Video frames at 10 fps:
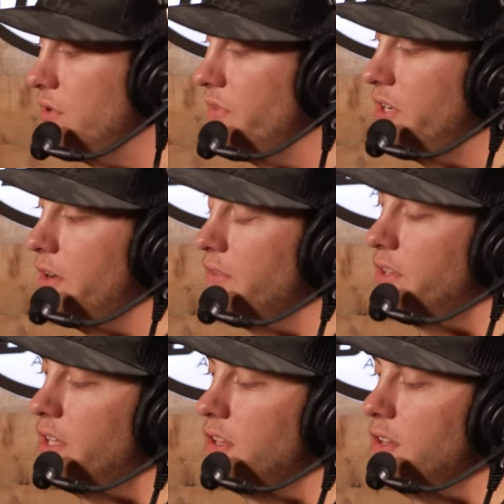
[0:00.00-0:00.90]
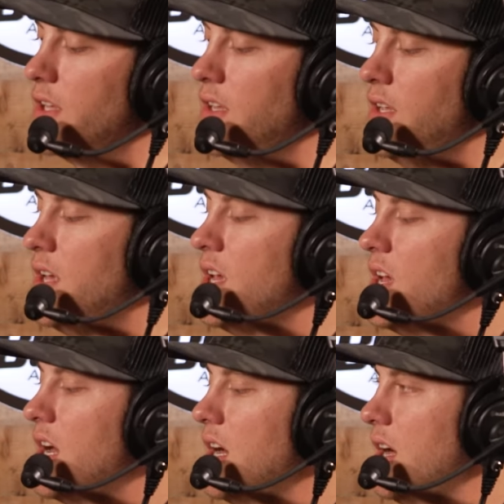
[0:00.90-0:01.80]
moving, and everything, that
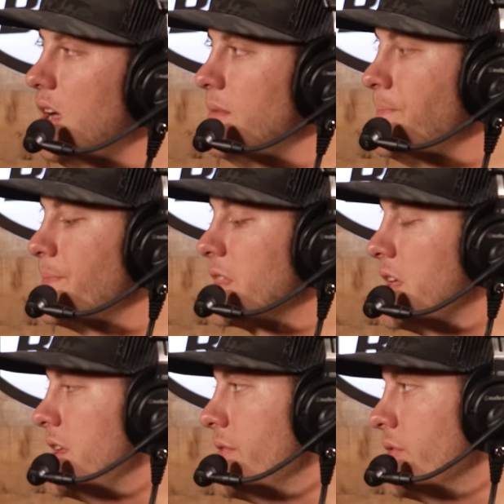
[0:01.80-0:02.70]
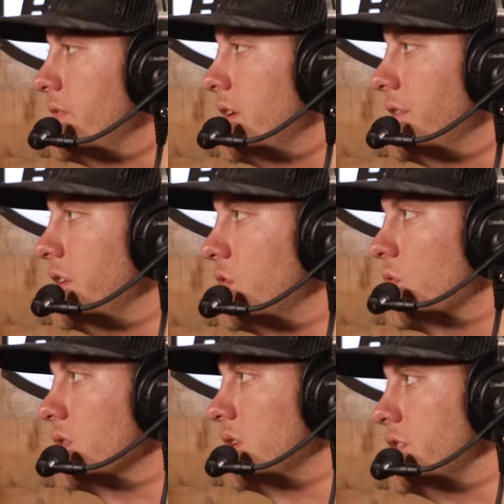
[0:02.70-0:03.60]
uh, they never found any
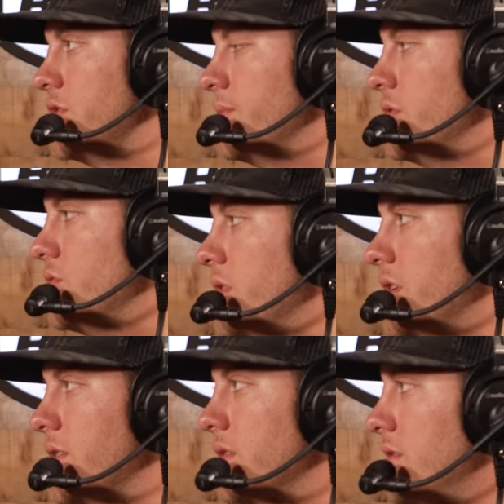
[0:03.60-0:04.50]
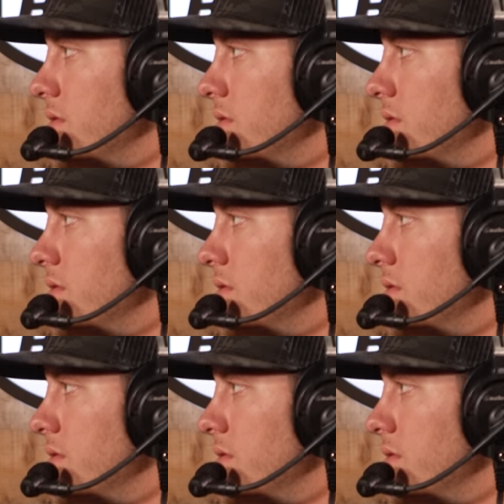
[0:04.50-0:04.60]
correlation between